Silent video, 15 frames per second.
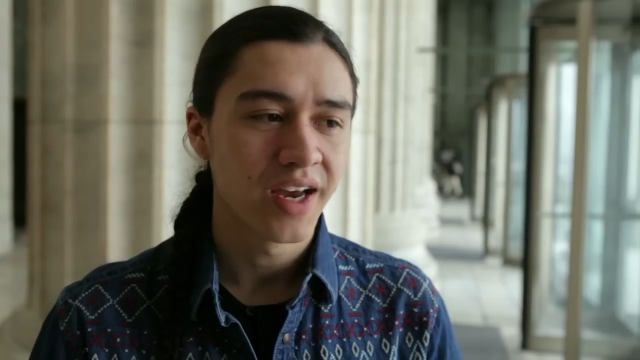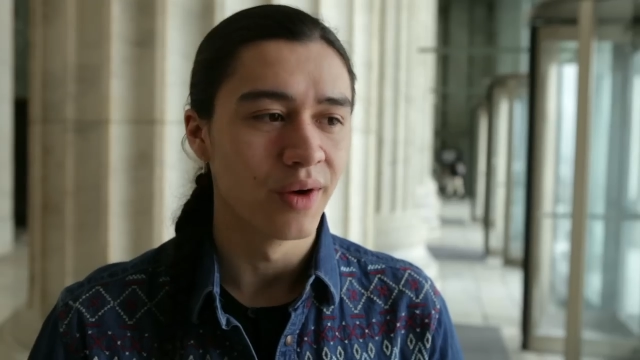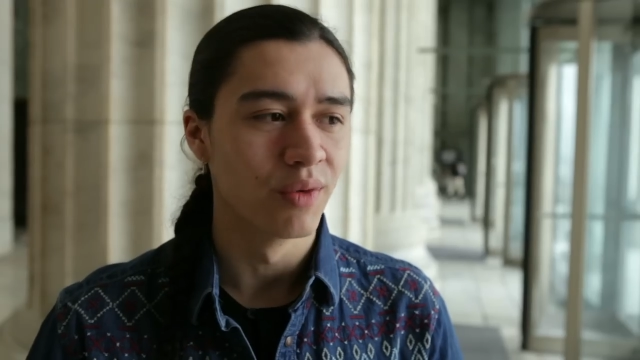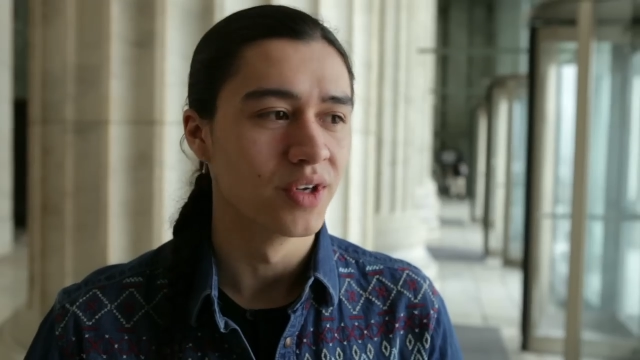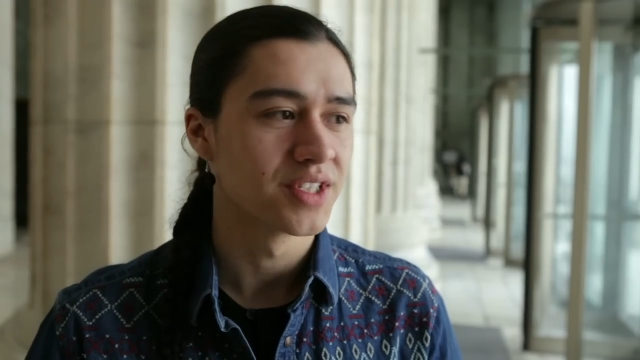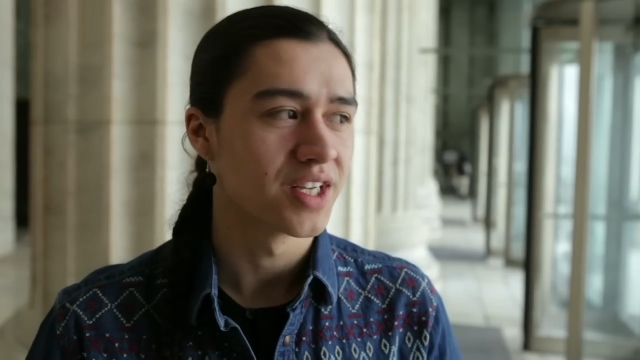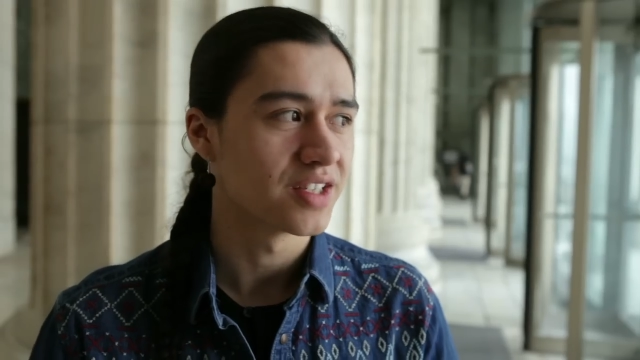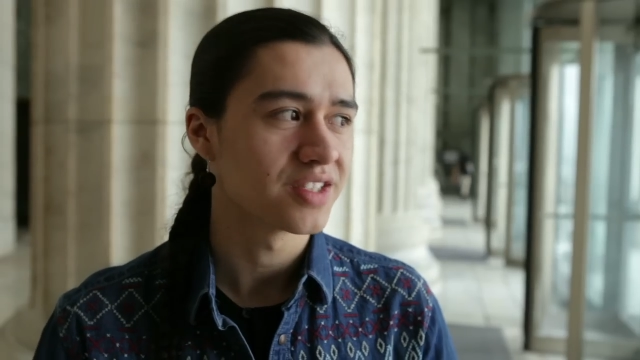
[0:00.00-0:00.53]
And
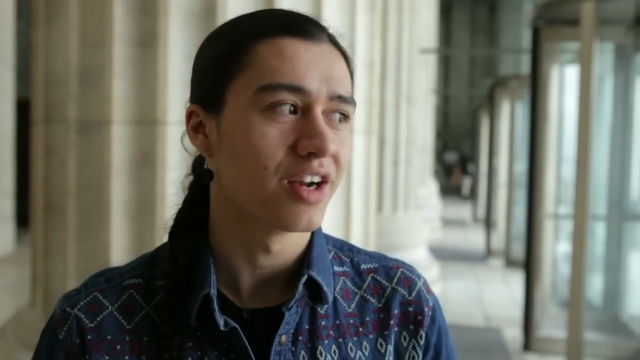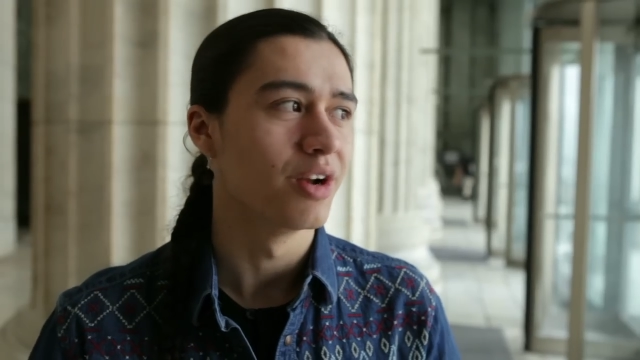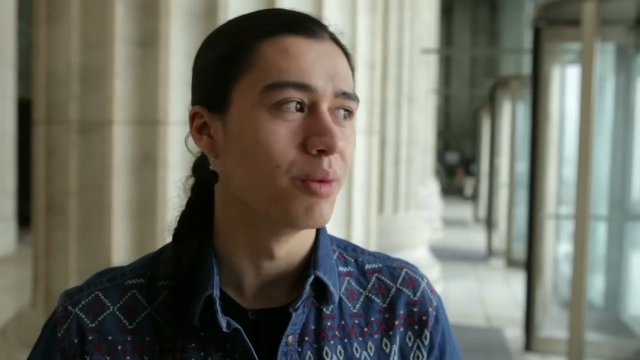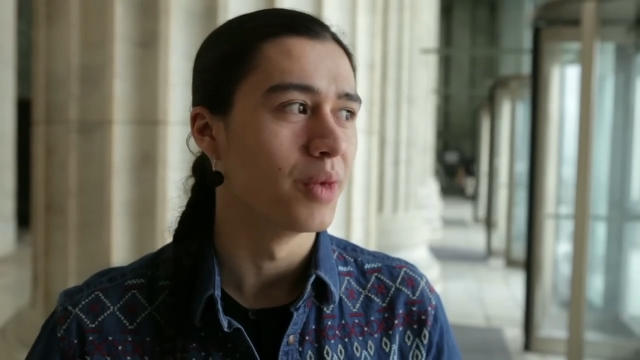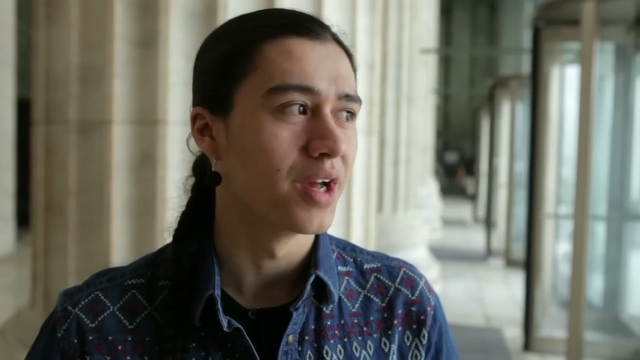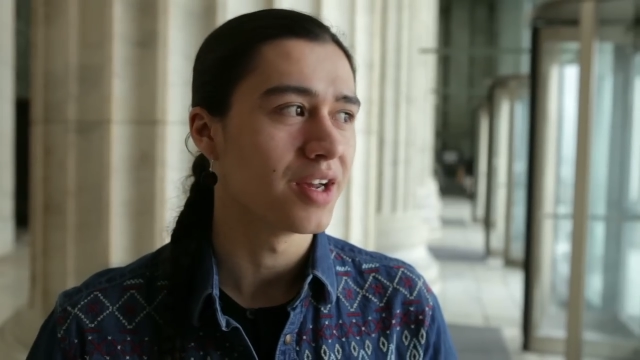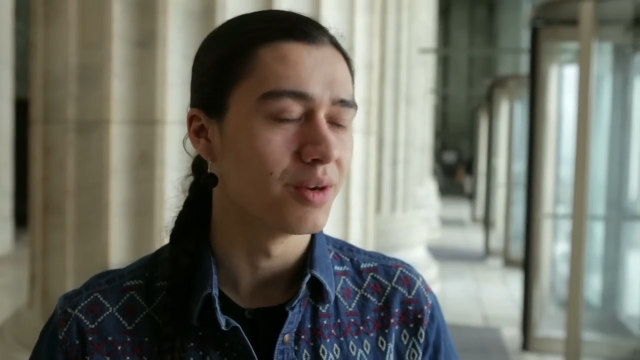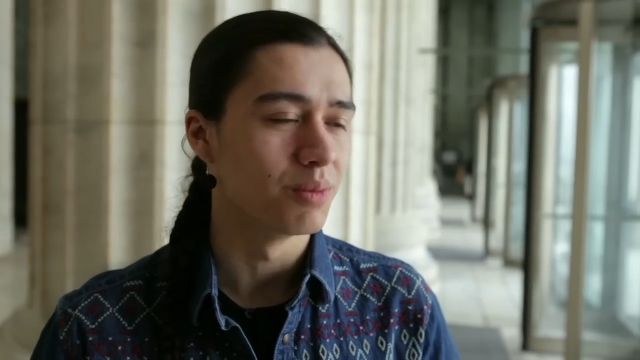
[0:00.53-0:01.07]
once I started
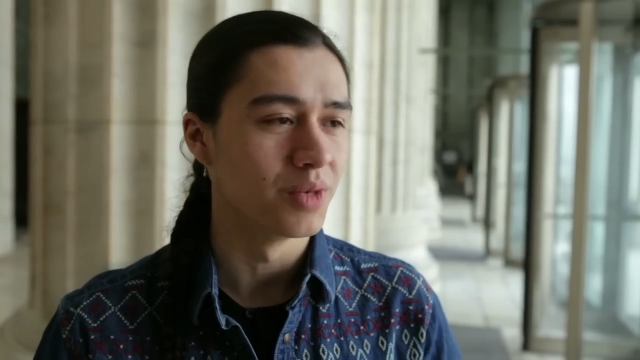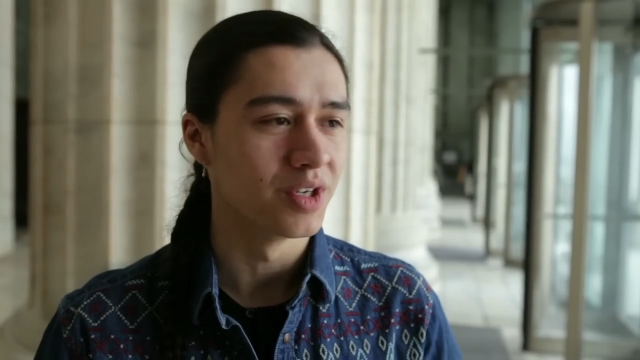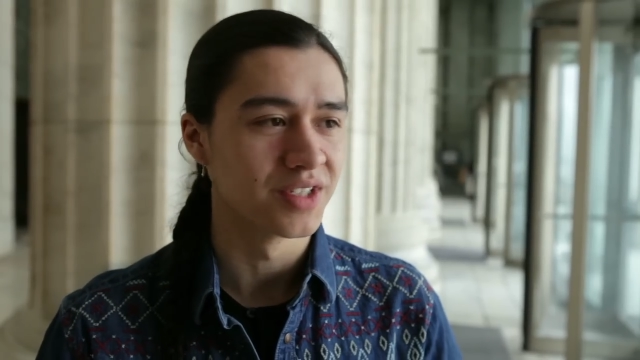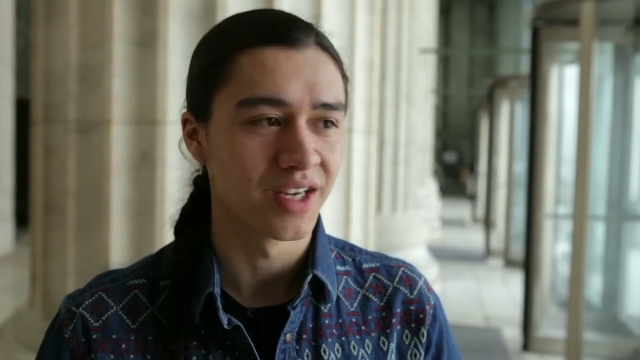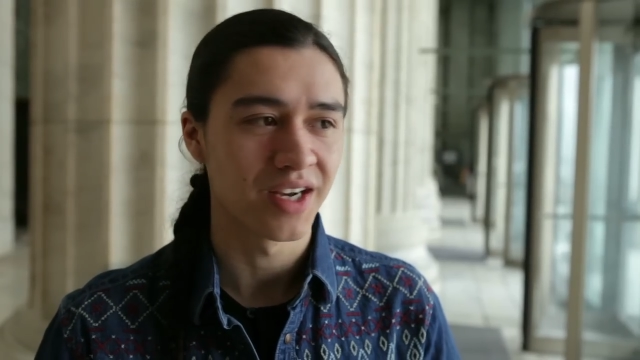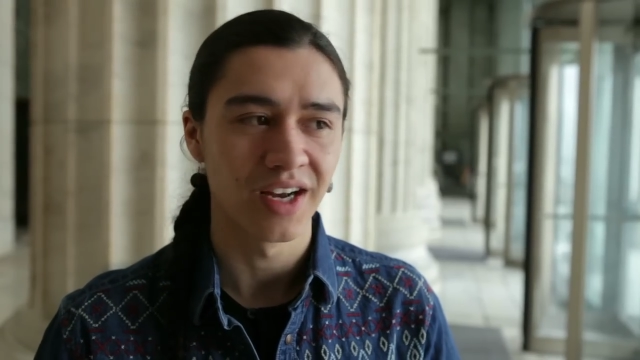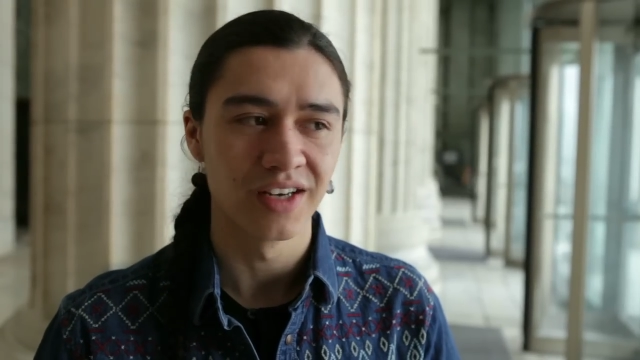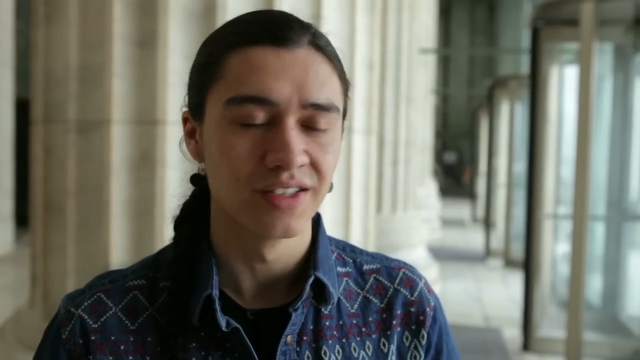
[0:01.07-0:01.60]
making
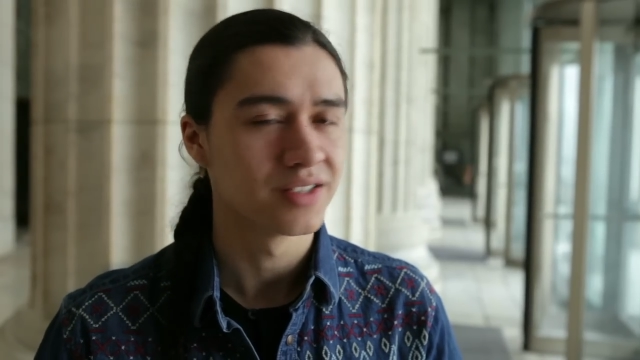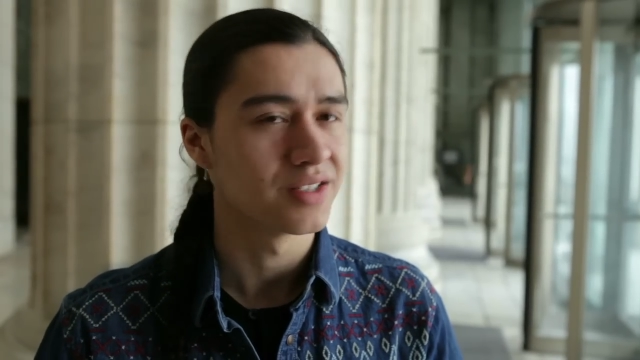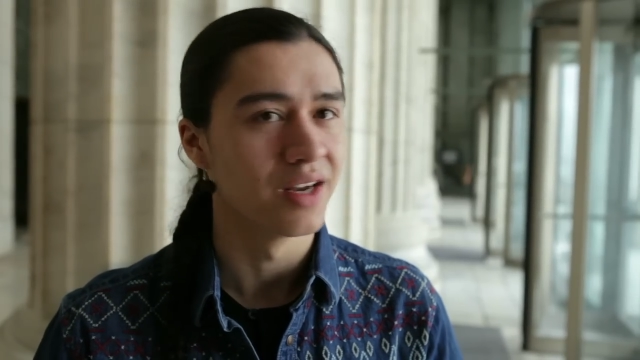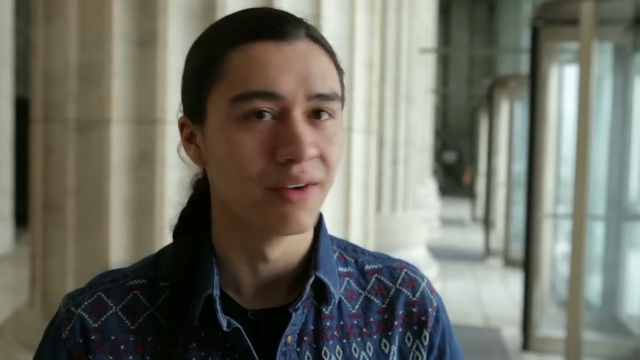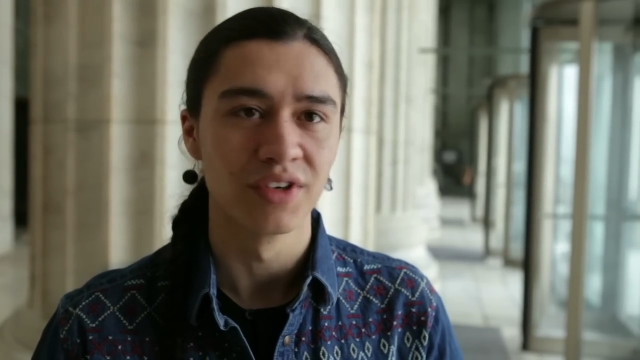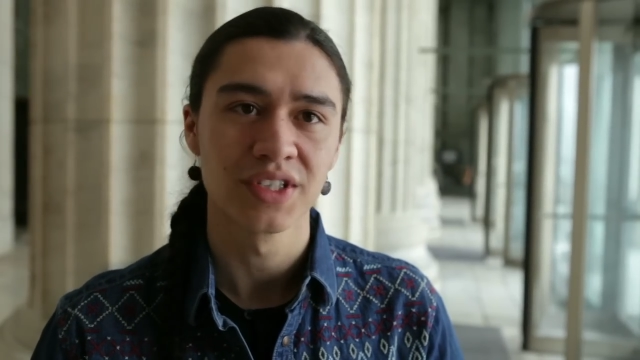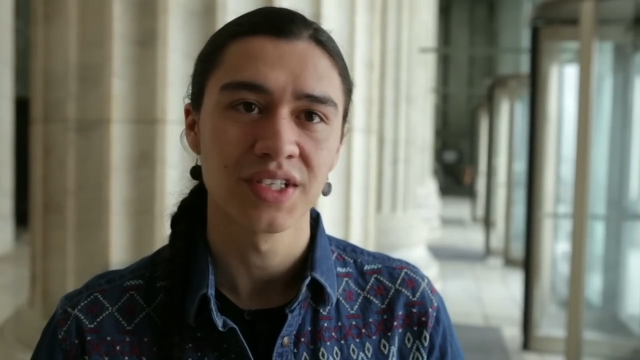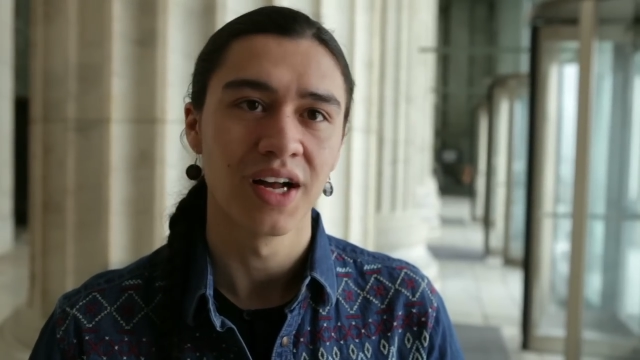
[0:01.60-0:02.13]
music, I just
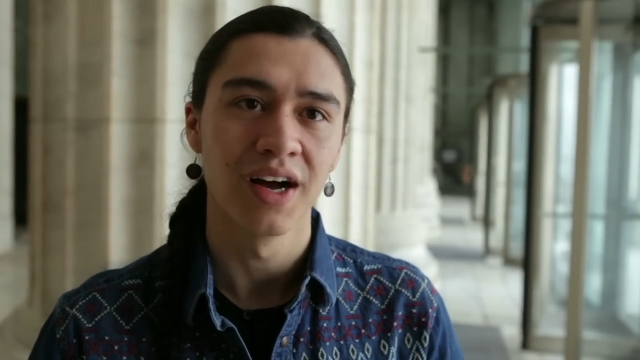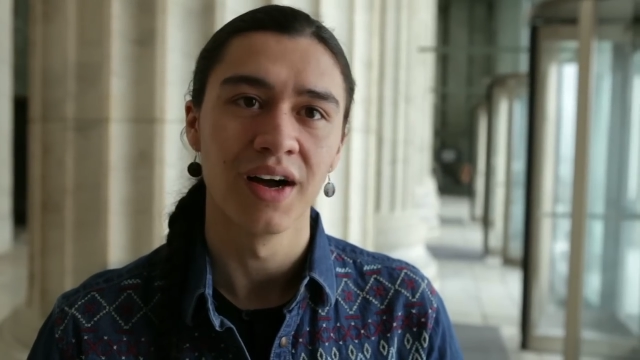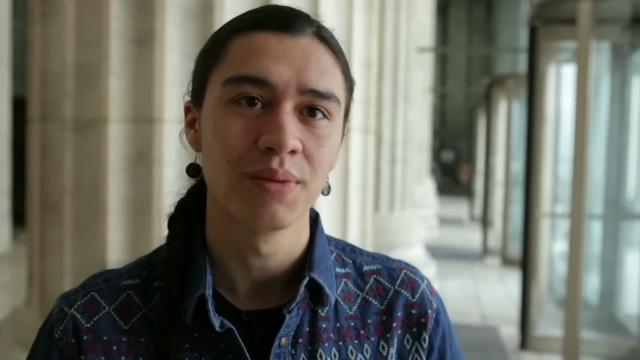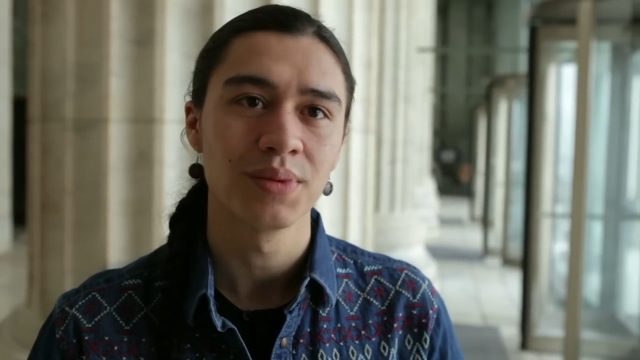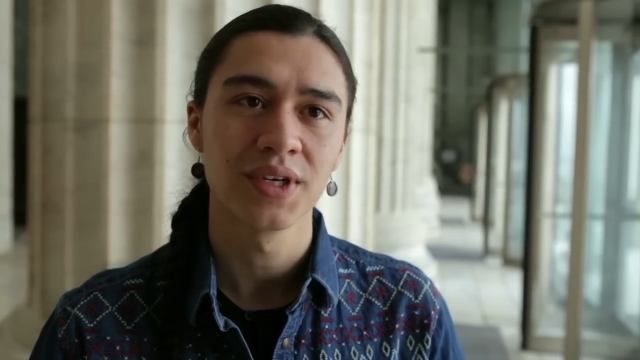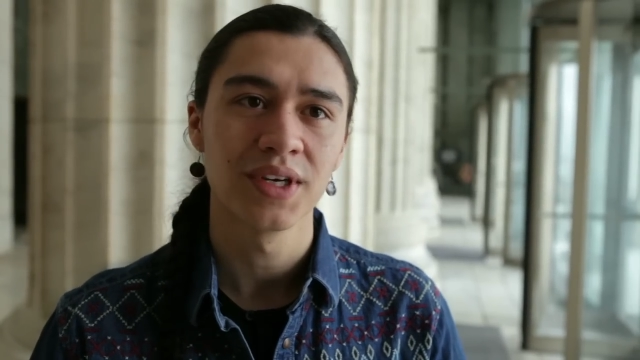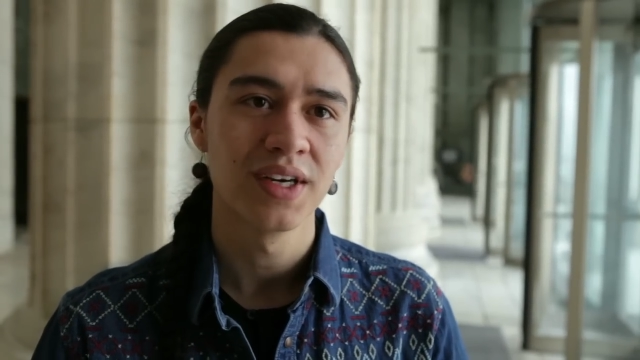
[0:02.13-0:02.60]
never stopped.